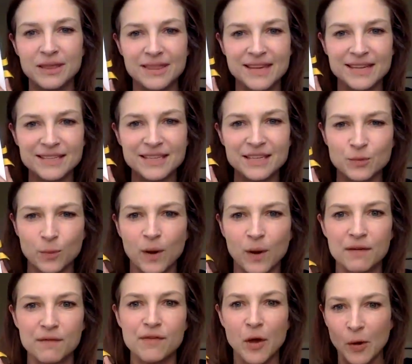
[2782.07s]
this is one
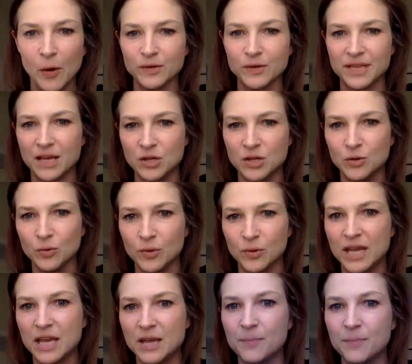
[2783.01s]
of those that you
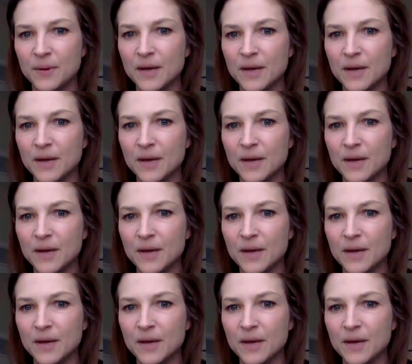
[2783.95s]
keep